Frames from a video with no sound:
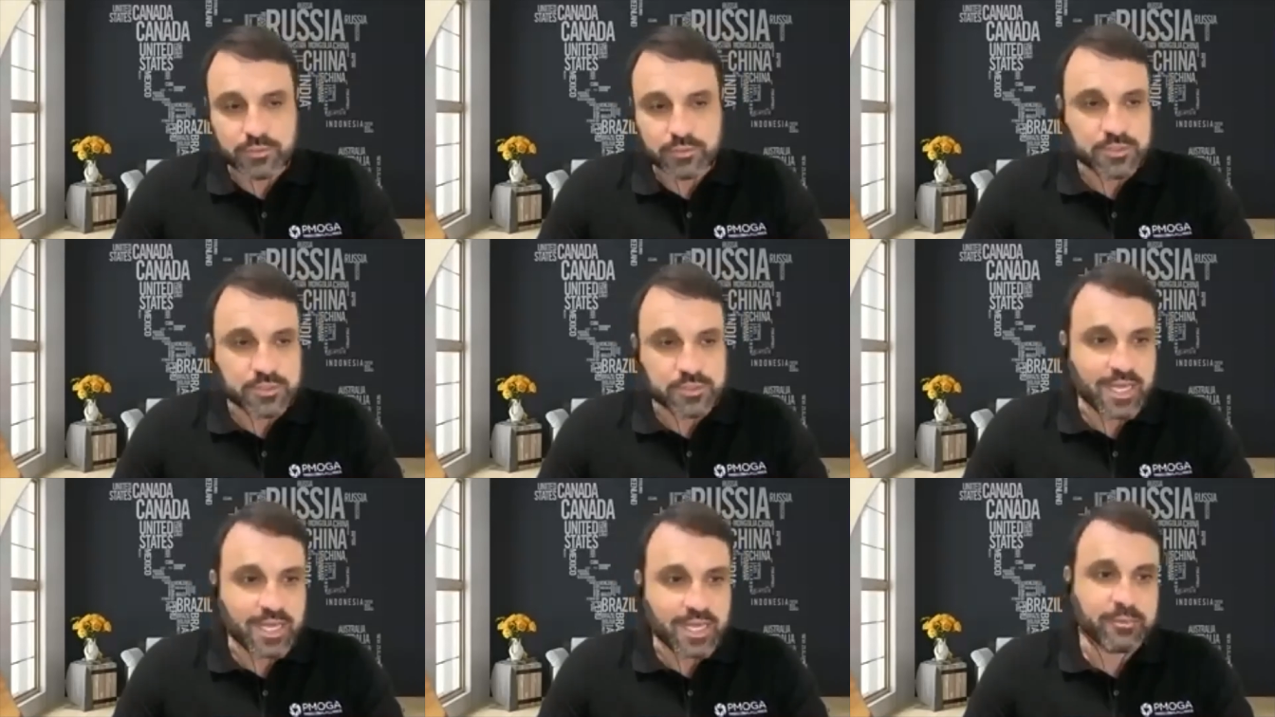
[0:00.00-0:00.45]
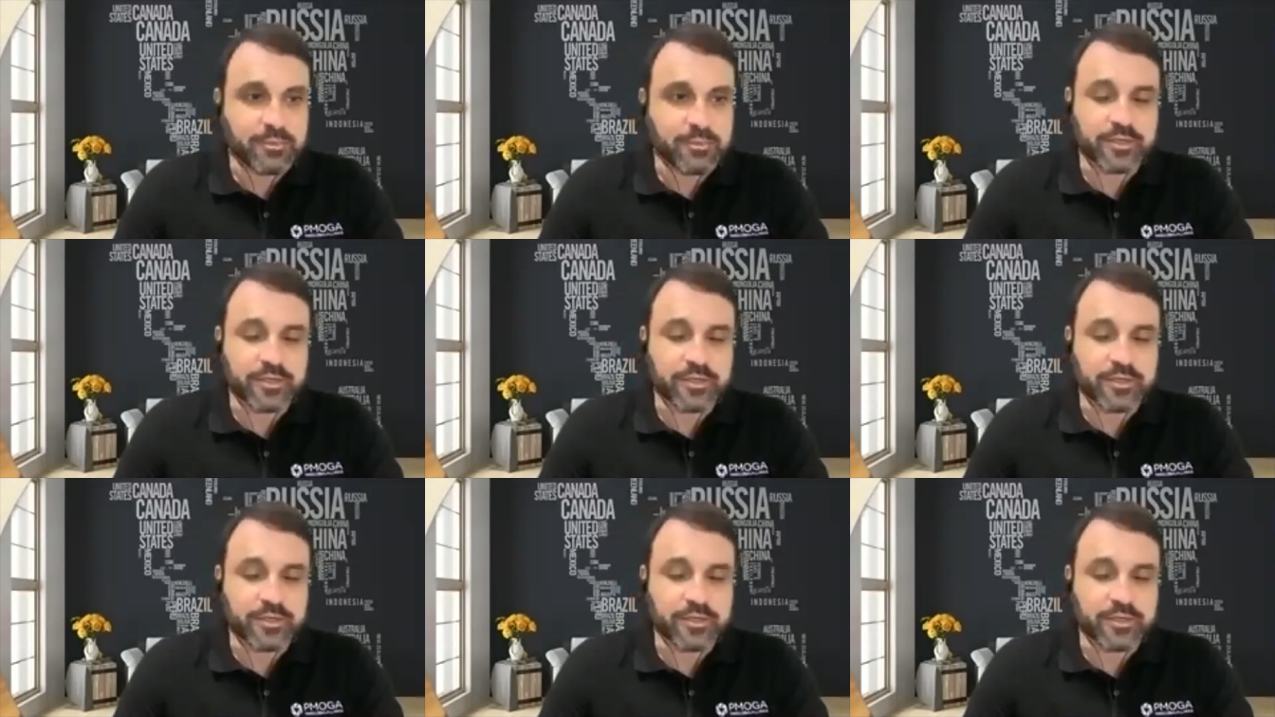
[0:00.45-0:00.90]
time in
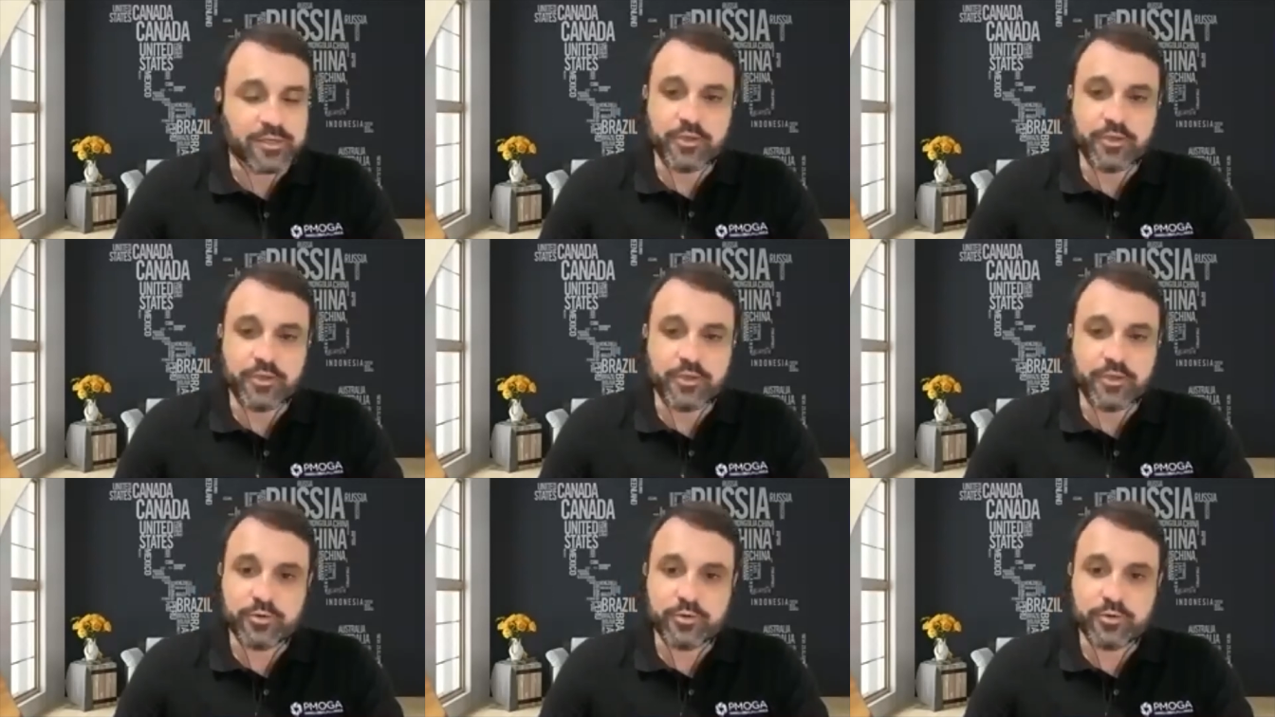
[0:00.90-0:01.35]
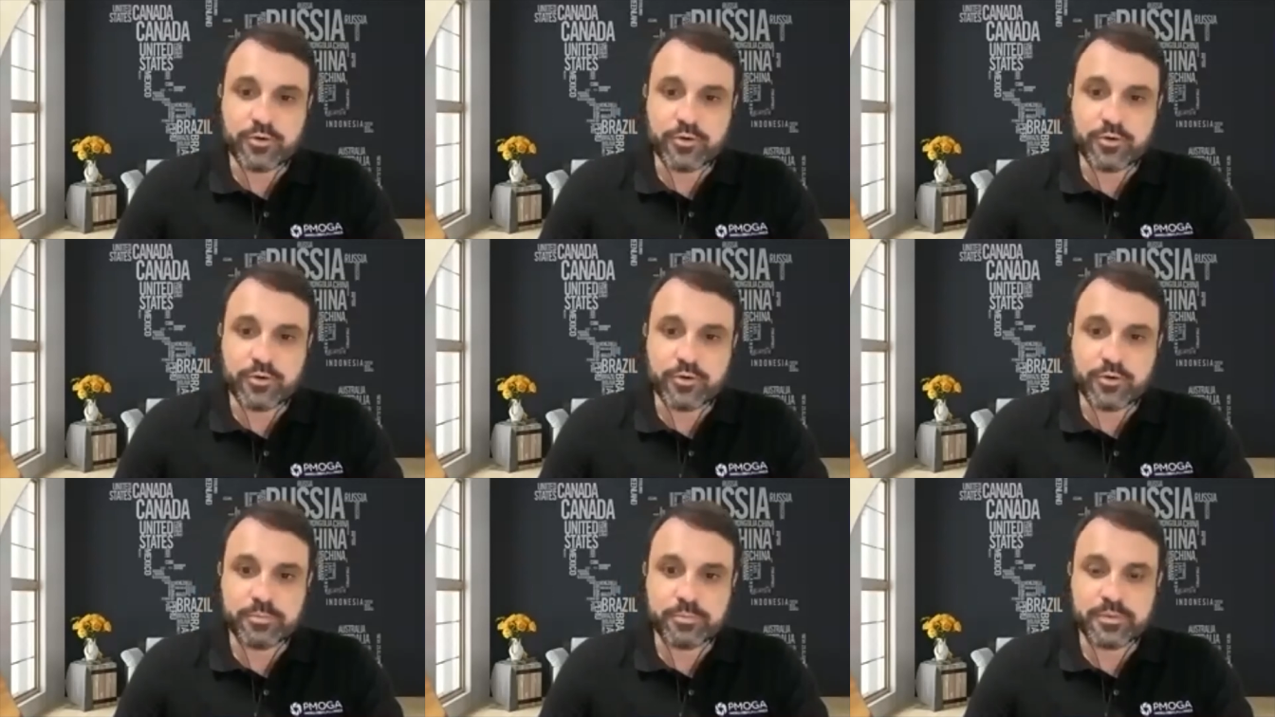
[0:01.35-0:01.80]
Europe,
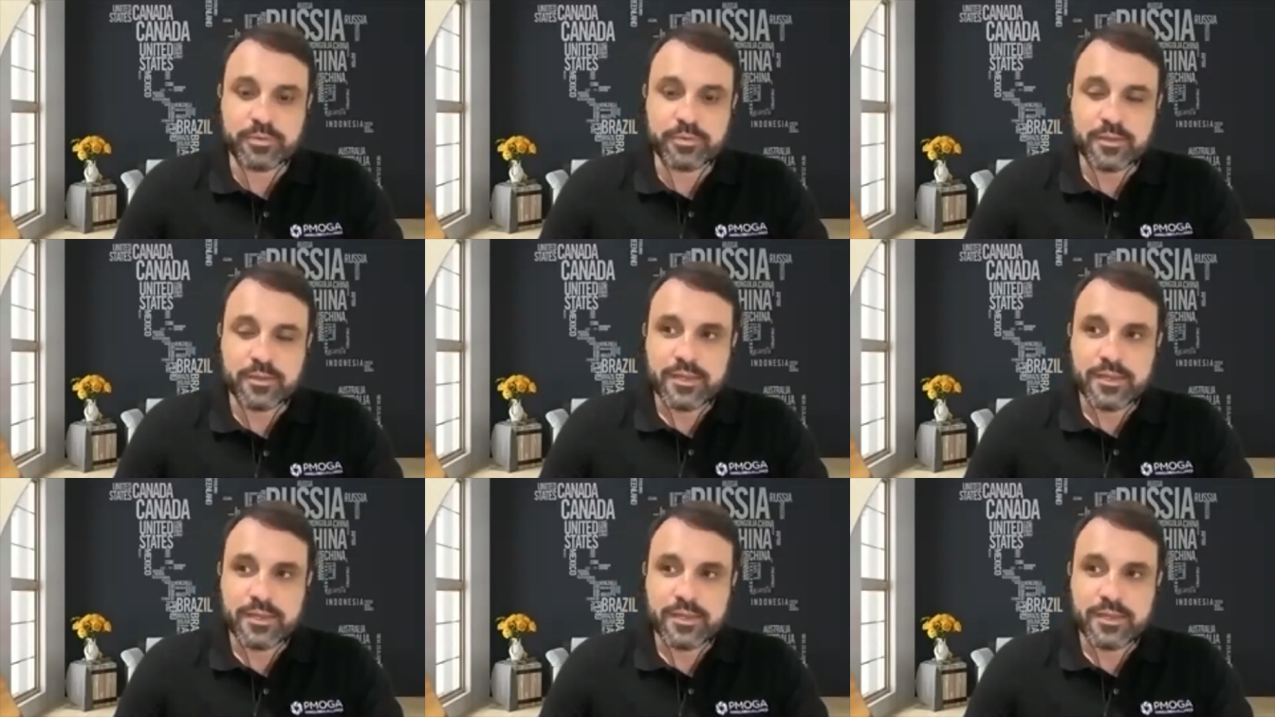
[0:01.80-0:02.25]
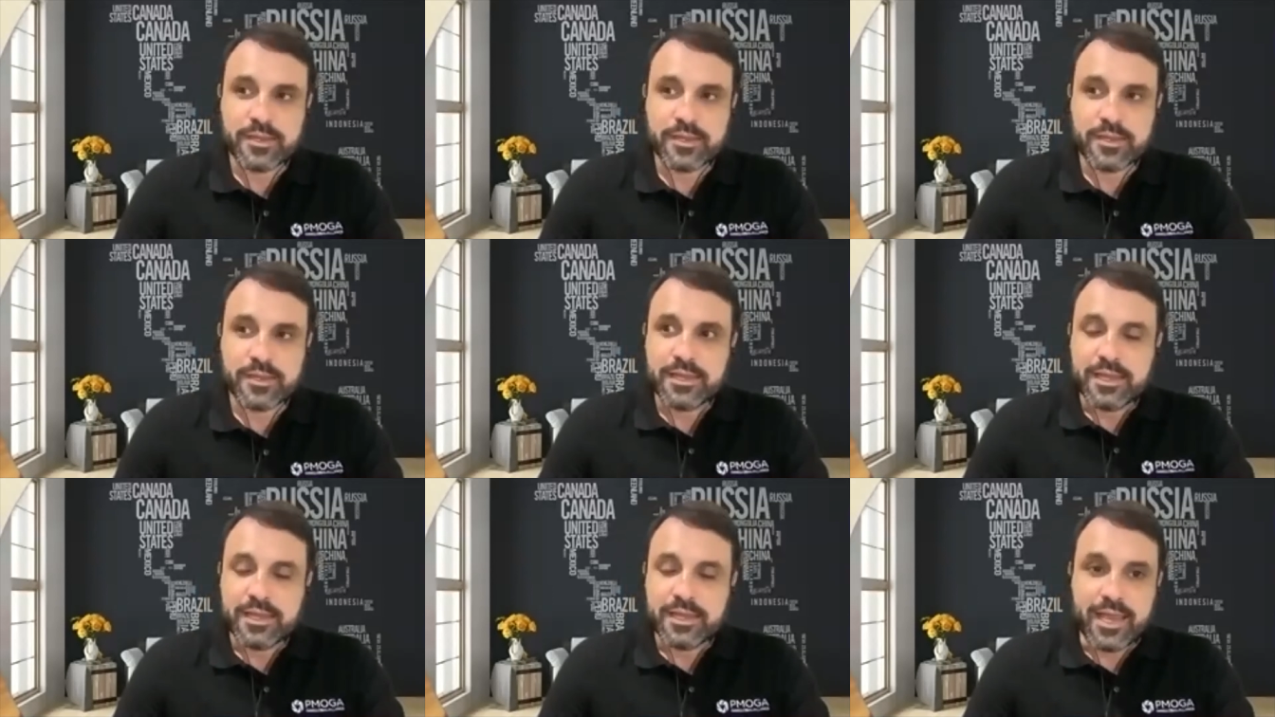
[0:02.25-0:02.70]

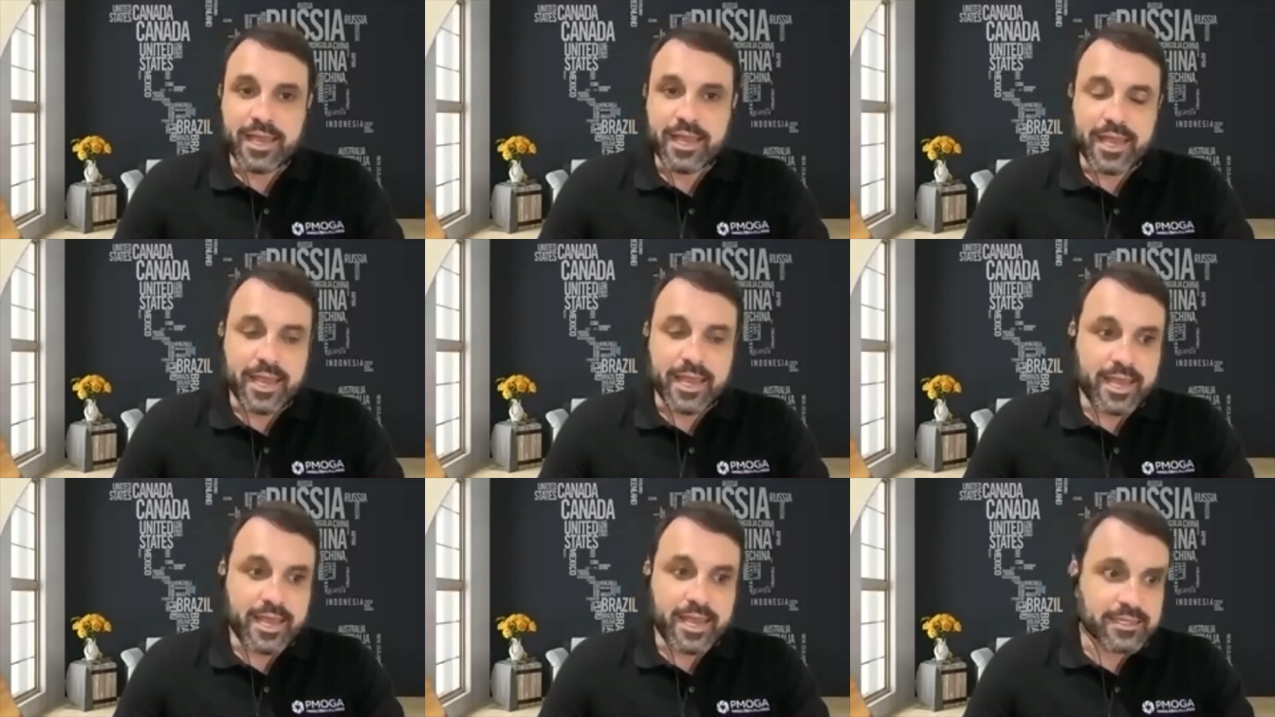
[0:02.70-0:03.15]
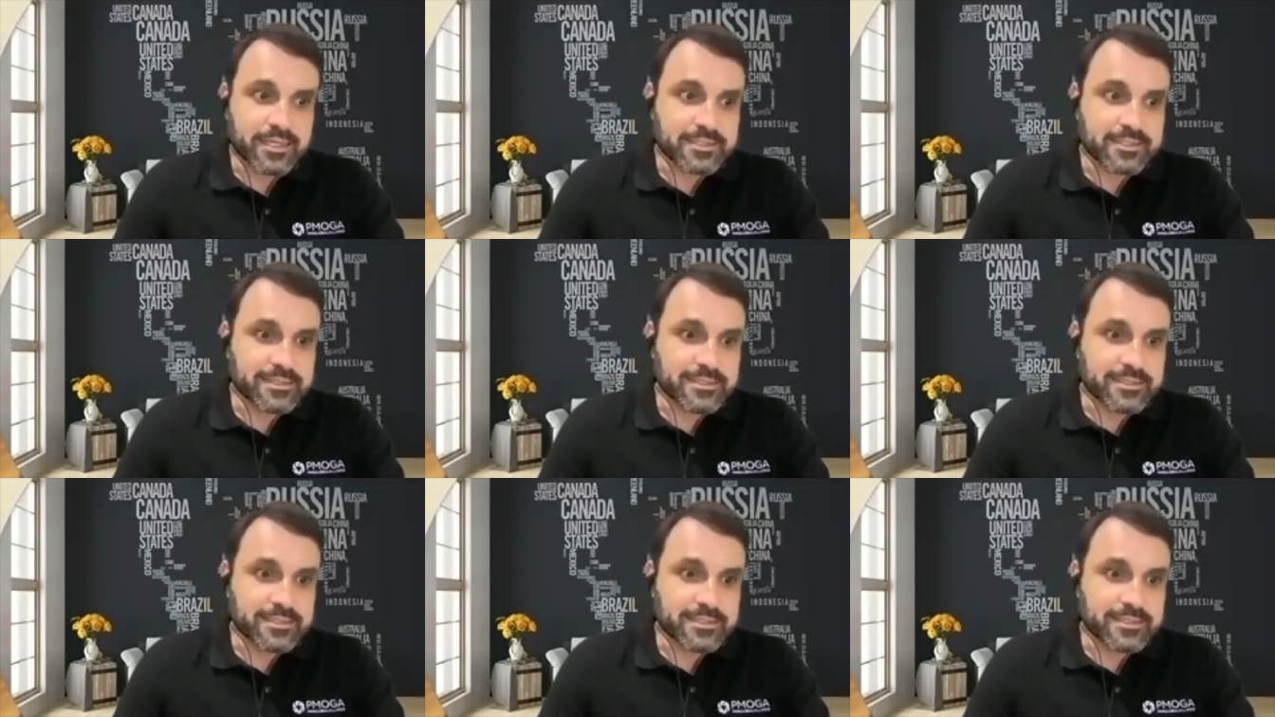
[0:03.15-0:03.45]
and